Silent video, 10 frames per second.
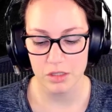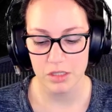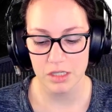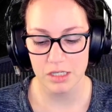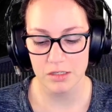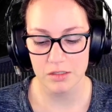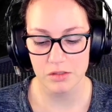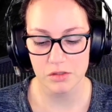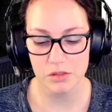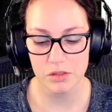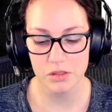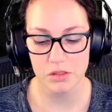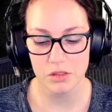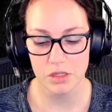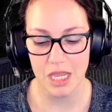is
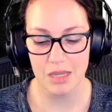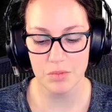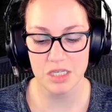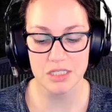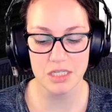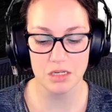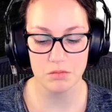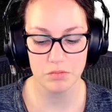ABC.